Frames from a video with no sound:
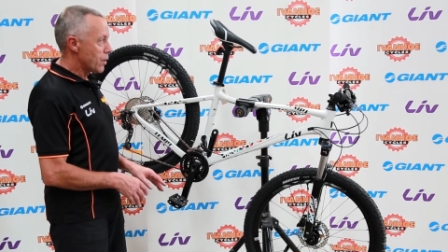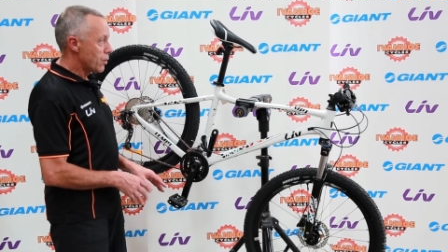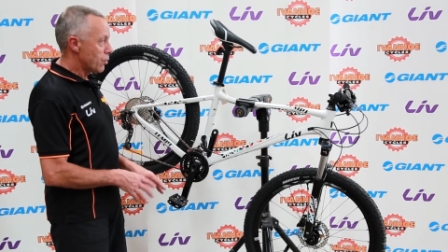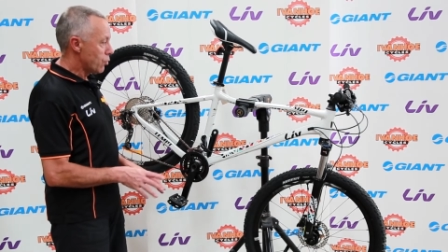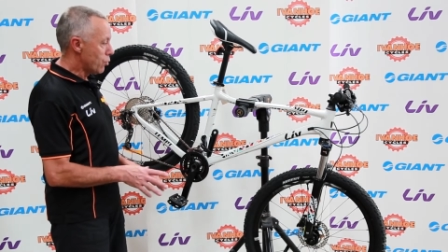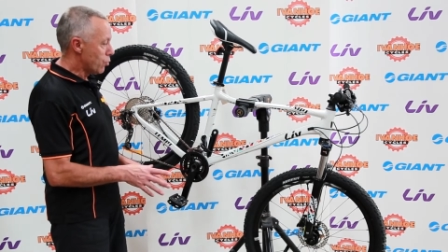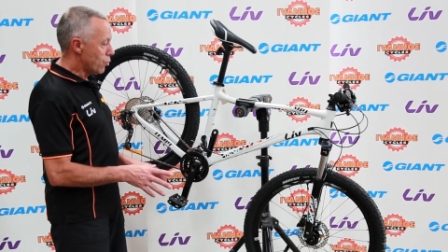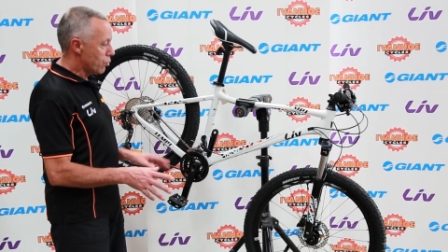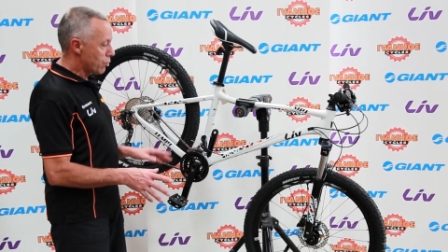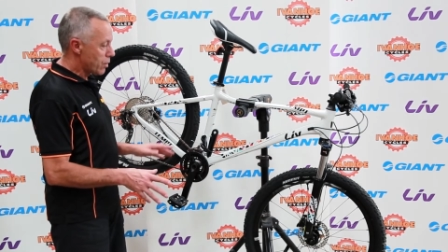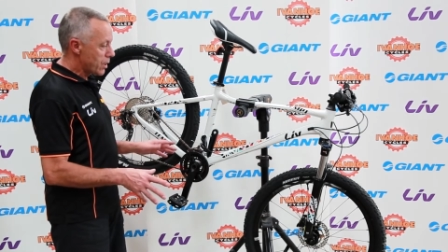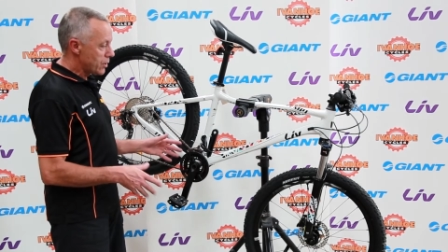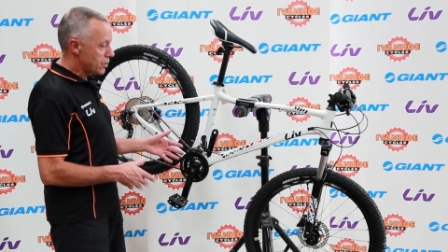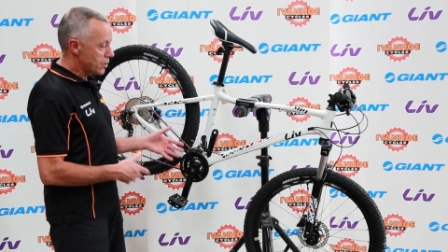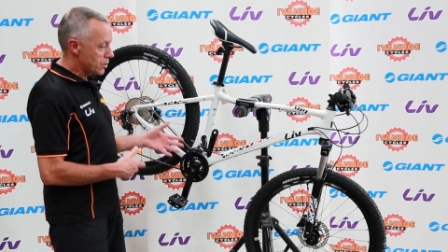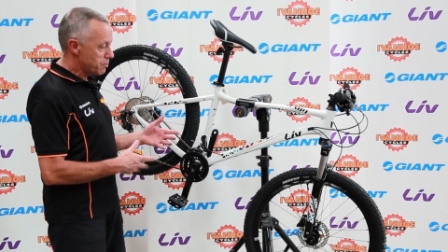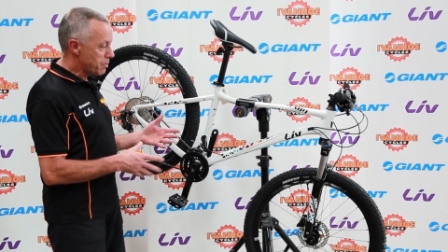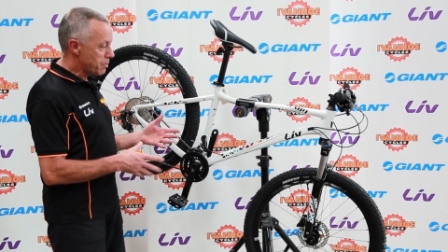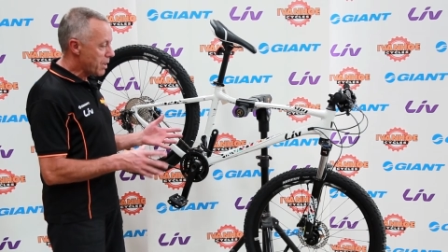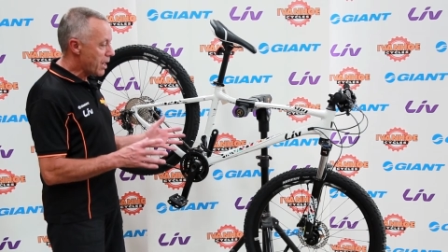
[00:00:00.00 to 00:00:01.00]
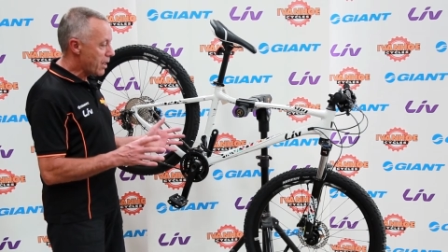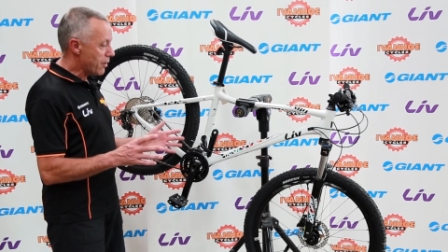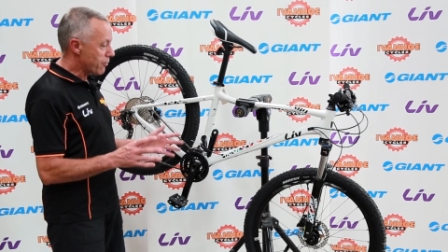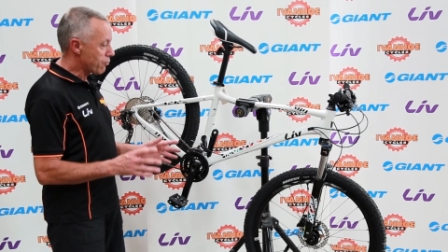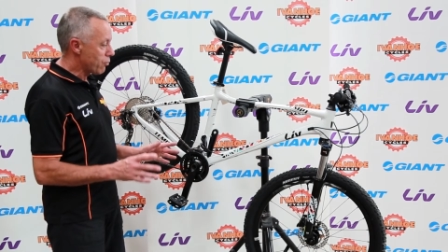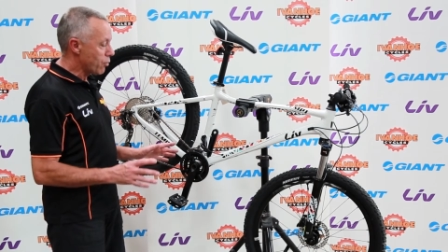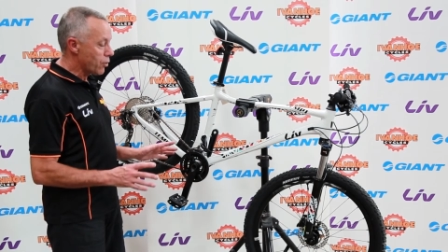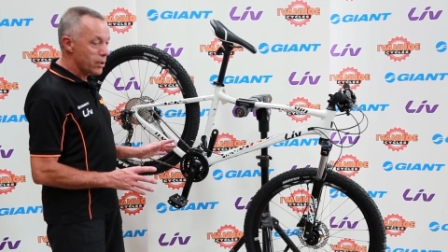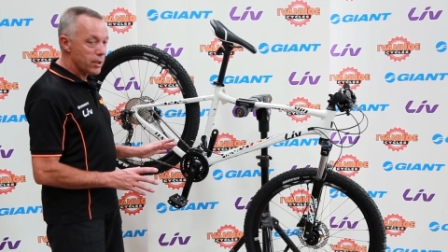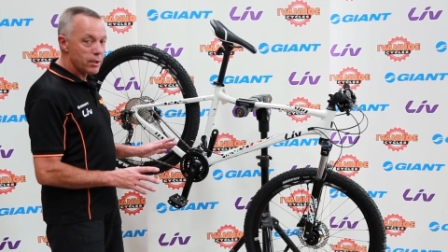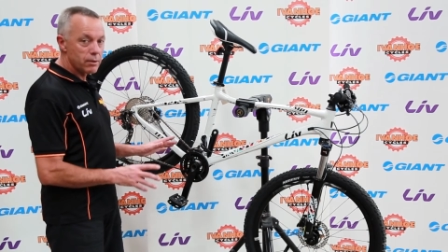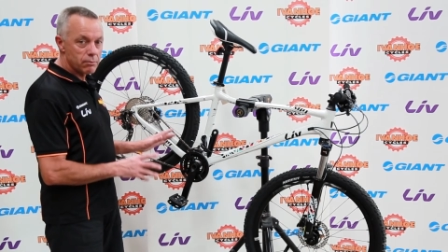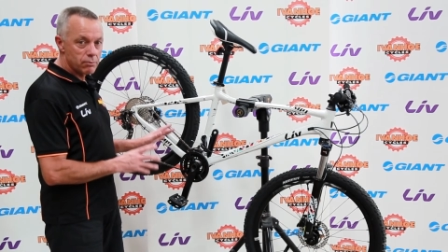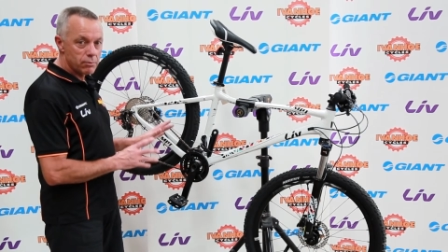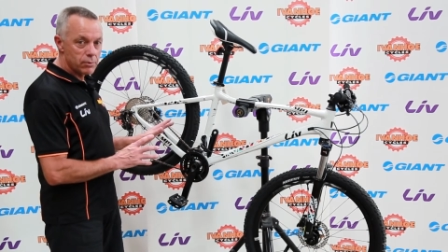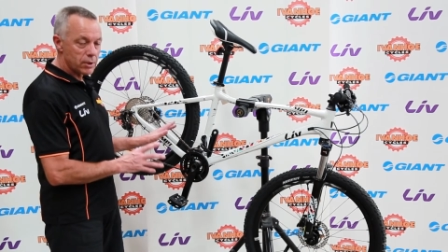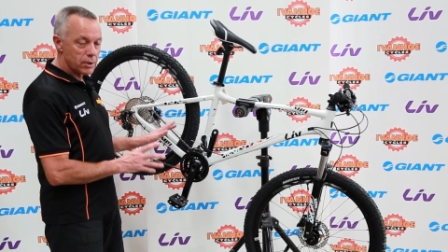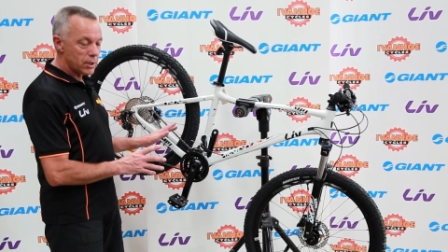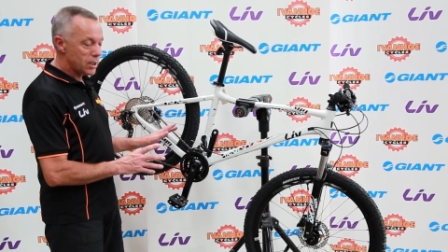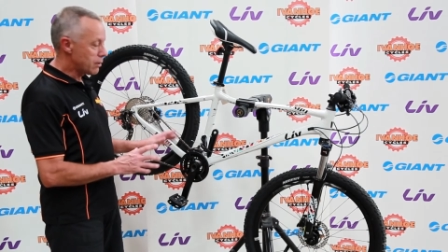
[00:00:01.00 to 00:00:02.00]
or just path riding,
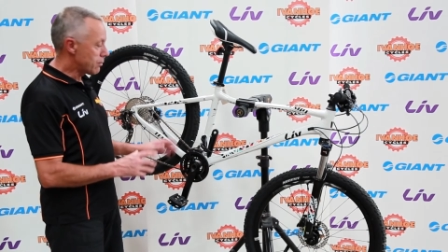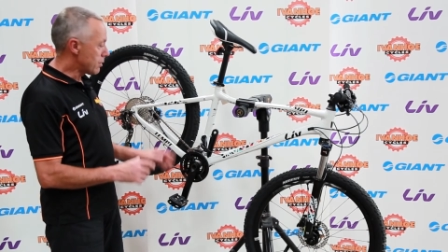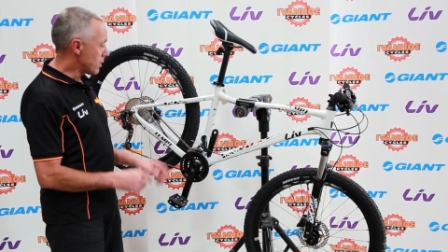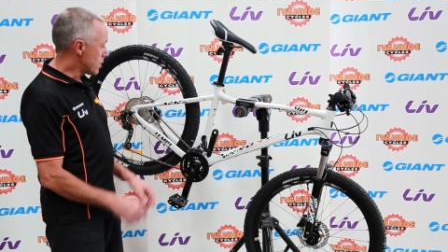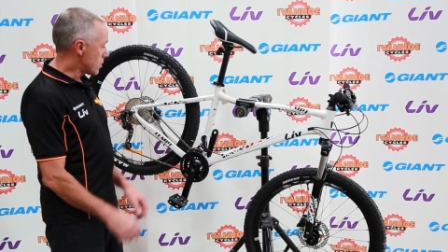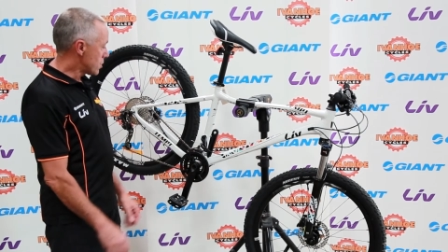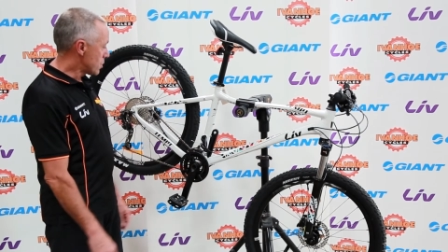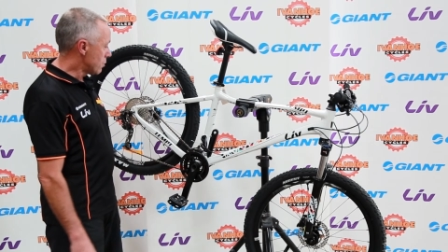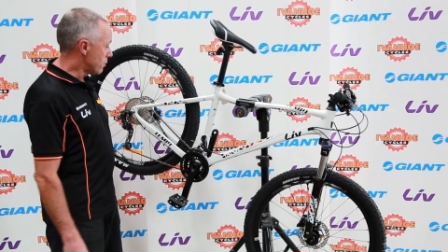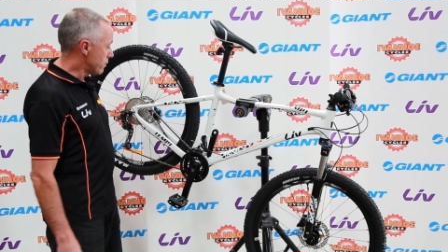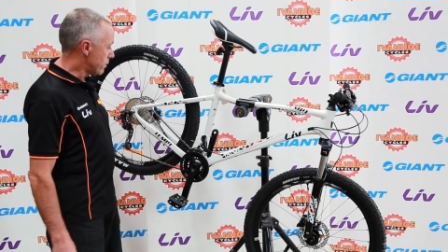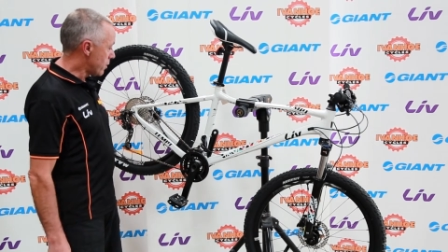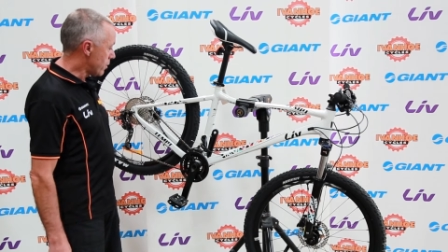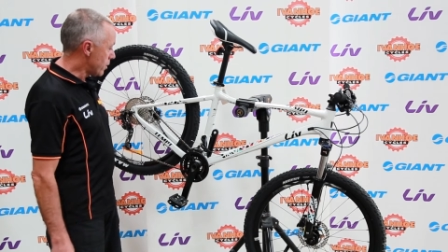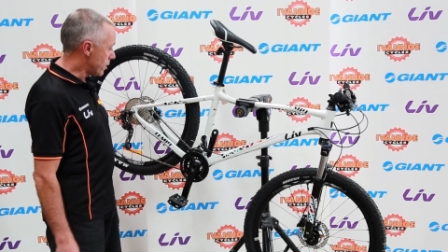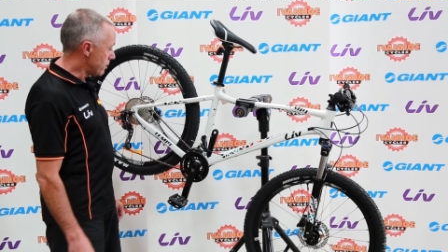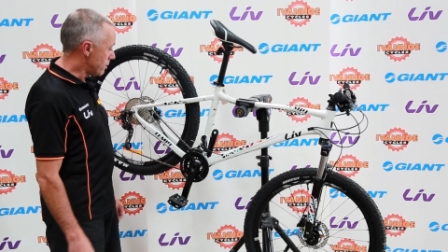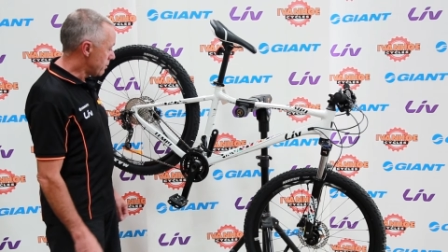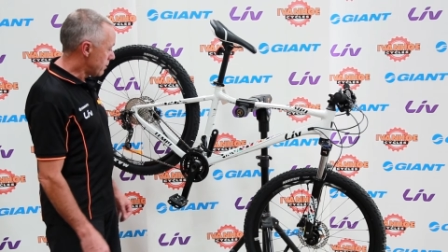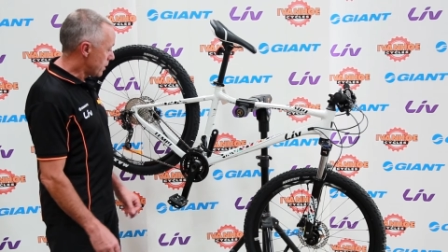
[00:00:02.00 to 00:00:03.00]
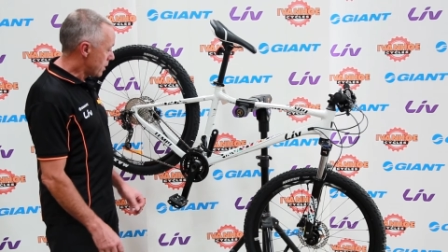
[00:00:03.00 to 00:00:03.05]
the gearing is still fine.